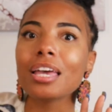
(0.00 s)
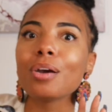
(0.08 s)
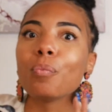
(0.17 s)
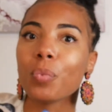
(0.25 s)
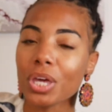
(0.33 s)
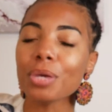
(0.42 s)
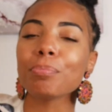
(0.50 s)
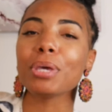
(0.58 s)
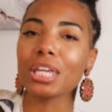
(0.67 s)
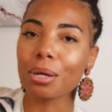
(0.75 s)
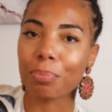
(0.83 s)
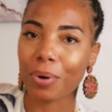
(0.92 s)
We
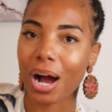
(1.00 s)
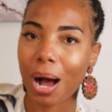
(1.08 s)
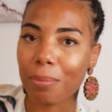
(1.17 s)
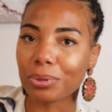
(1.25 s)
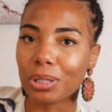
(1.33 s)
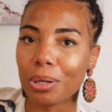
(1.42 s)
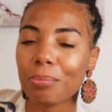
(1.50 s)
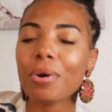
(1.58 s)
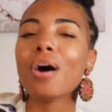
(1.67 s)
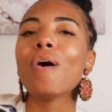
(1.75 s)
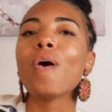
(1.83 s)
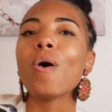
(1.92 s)
the problem
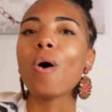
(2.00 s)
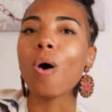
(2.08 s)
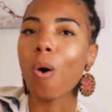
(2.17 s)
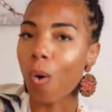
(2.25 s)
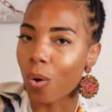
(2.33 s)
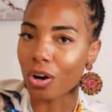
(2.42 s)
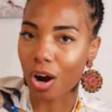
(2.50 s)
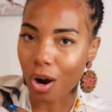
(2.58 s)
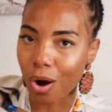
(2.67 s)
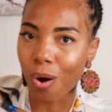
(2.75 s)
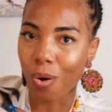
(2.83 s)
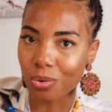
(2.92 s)
on our
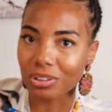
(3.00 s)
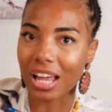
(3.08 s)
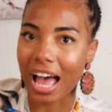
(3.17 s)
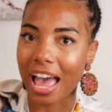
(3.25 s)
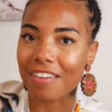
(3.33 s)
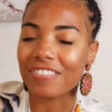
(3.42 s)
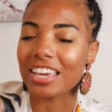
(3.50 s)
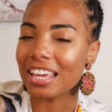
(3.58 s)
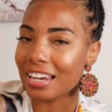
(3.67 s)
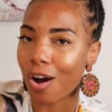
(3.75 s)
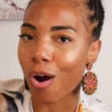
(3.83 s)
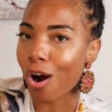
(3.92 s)
own life
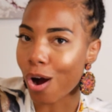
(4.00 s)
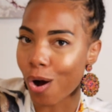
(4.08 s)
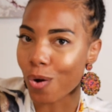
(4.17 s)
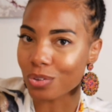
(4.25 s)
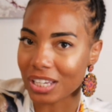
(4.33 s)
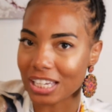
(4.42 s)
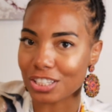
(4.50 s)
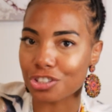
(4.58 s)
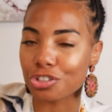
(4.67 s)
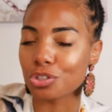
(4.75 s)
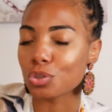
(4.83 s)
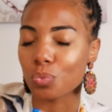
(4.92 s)
and our own
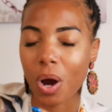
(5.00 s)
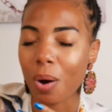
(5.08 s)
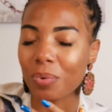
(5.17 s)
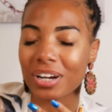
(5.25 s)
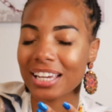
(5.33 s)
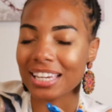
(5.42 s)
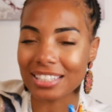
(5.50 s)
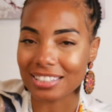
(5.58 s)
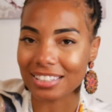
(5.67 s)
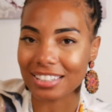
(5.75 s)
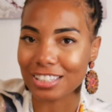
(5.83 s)
issues while we're easily